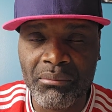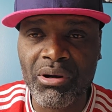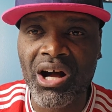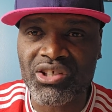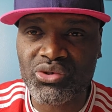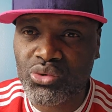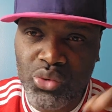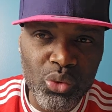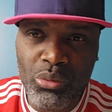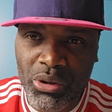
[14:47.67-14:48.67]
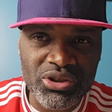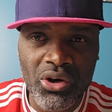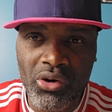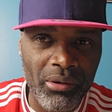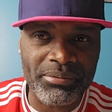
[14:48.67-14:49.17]
Because too much
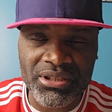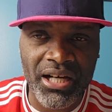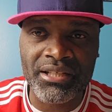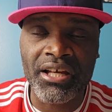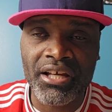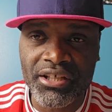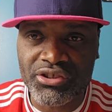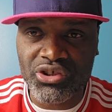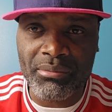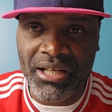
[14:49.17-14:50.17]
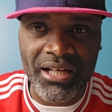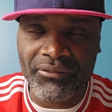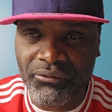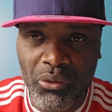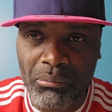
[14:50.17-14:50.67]
corruption in
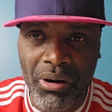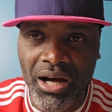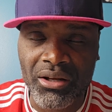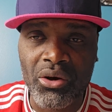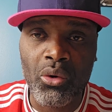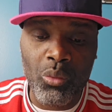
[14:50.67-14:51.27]
Jamaican football.